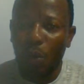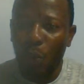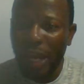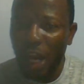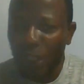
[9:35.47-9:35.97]

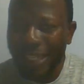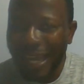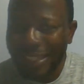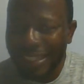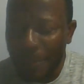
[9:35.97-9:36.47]
We are looking
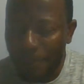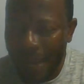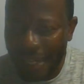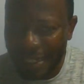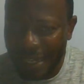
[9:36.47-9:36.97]
at
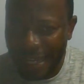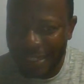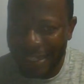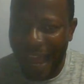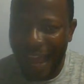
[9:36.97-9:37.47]

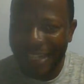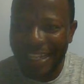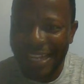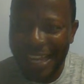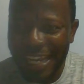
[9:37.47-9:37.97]
dependent
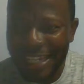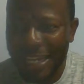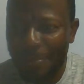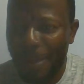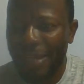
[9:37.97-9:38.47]
and
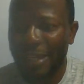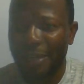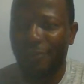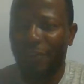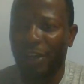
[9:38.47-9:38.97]

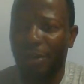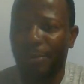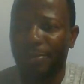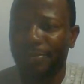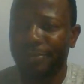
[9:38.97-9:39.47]
independent variable,